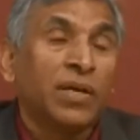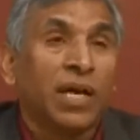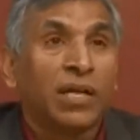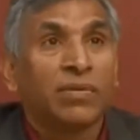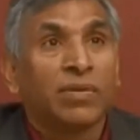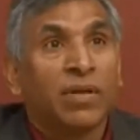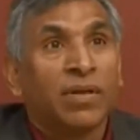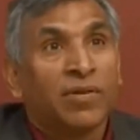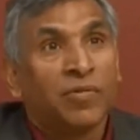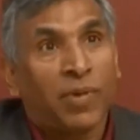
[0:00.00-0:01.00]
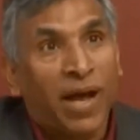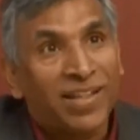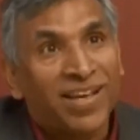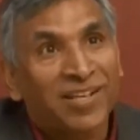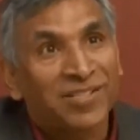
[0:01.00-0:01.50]
And why
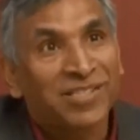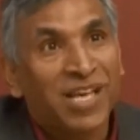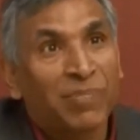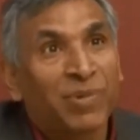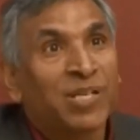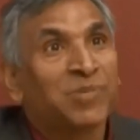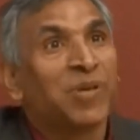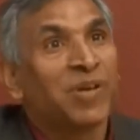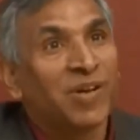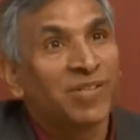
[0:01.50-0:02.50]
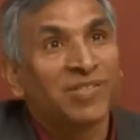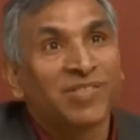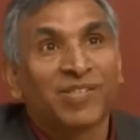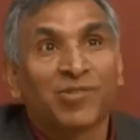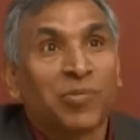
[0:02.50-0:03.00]
the action is happening is because
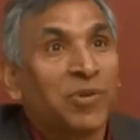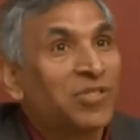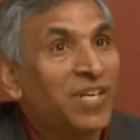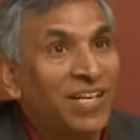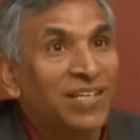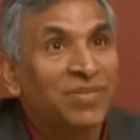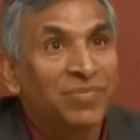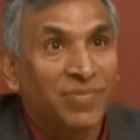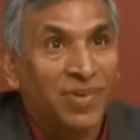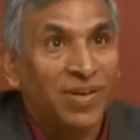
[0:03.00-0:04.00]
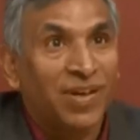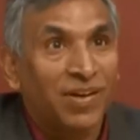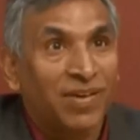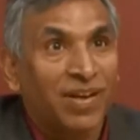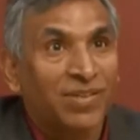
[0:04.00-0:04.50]
there's so much data
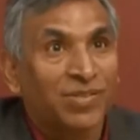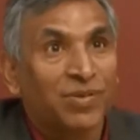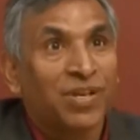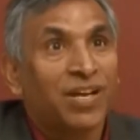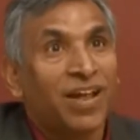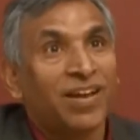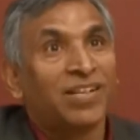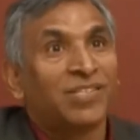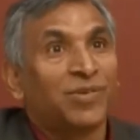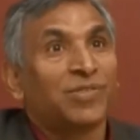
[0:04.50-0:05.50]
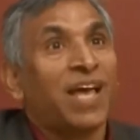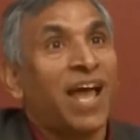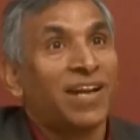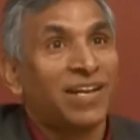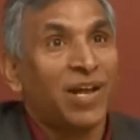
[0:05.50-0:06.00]
occurring. So data analytics goes
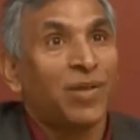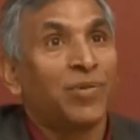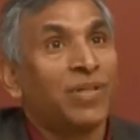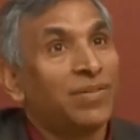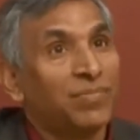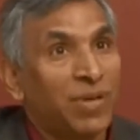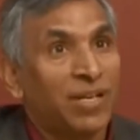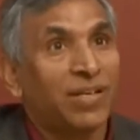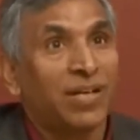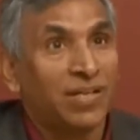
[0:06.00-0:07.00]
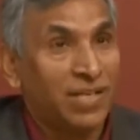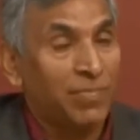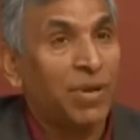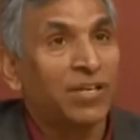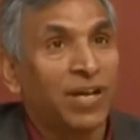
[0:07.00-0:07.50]
hand in hand with
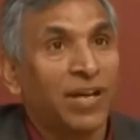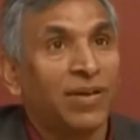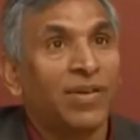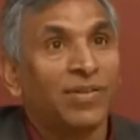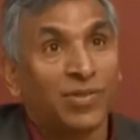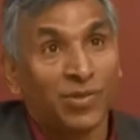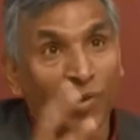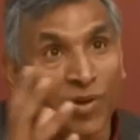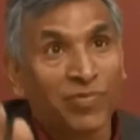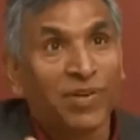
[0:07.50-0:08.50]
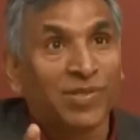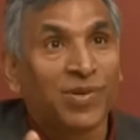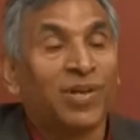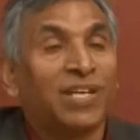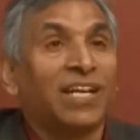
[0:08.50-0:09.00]
big data. So this whole field is
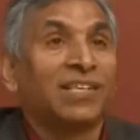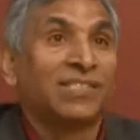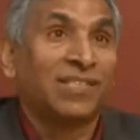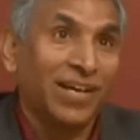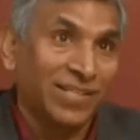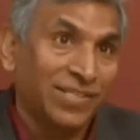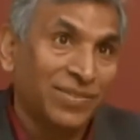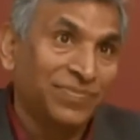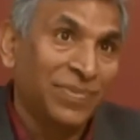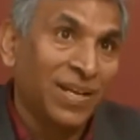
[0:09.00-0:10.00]
called data science.